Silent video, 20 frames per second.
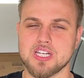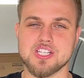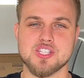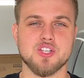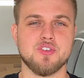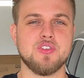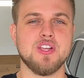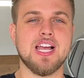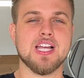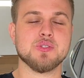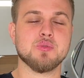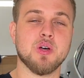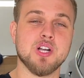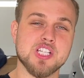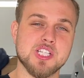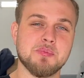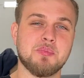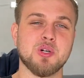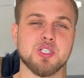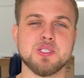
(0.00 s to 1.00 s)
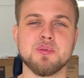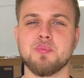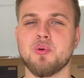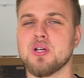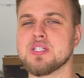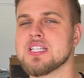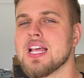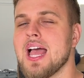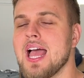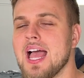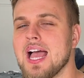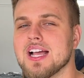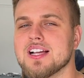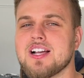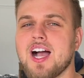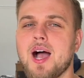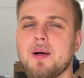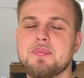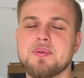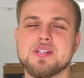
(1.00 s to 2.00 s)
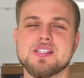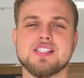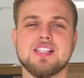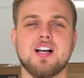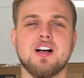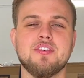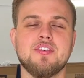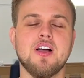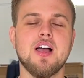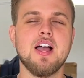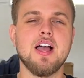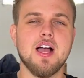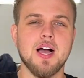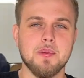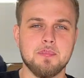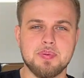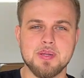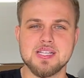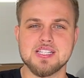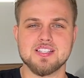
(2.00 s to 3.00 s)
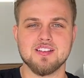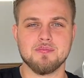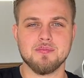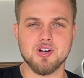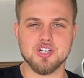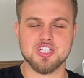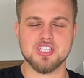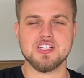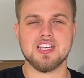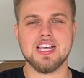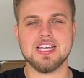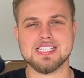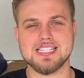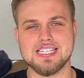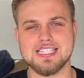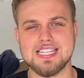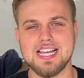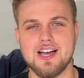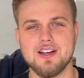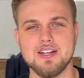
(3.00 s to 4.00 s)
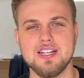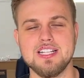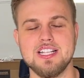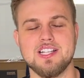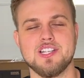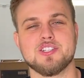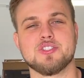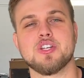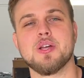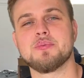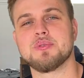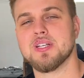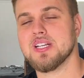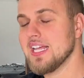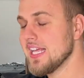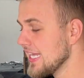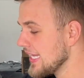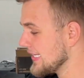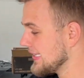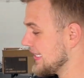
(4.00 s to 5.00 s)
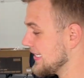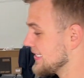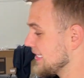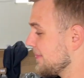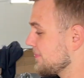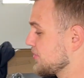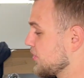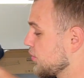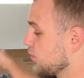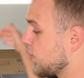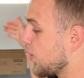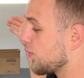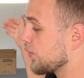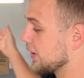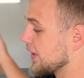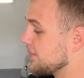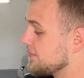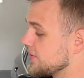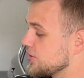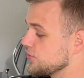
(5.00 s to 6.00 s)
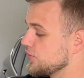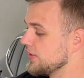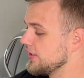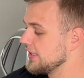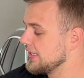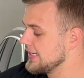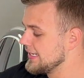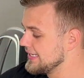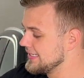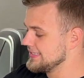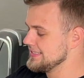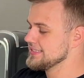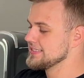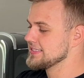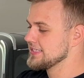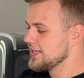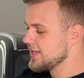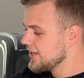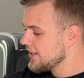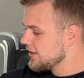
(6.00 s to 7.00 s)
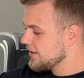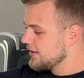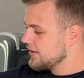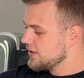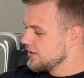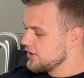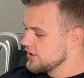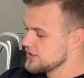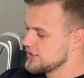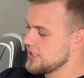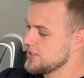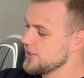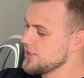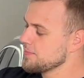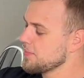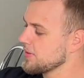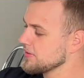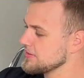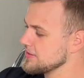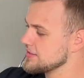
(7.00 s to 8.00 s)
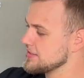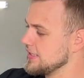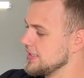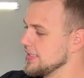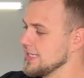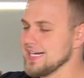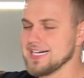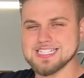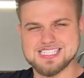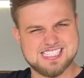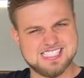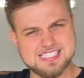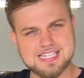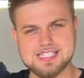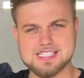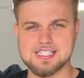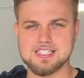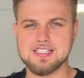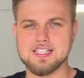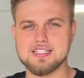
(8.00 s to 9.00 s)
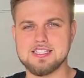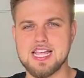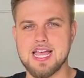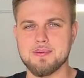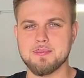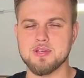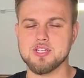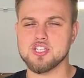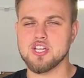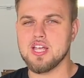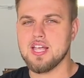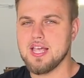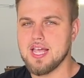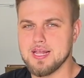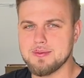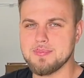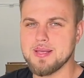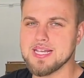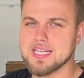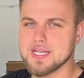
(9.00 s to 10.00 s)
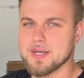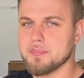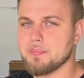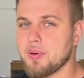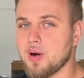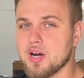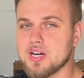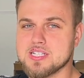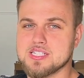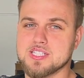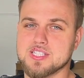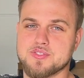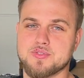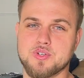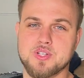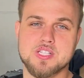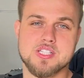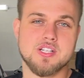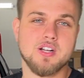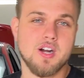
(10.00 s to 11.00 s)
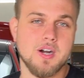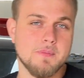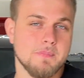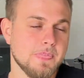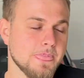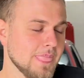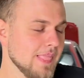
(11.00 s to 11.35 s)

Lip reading: So if you guys want to support the boys, cop yourself a piece of merchandise down in the description. In this episode, what we're going to be doing is tearing apart this thing, assessing the damage, and making a parts list for this car.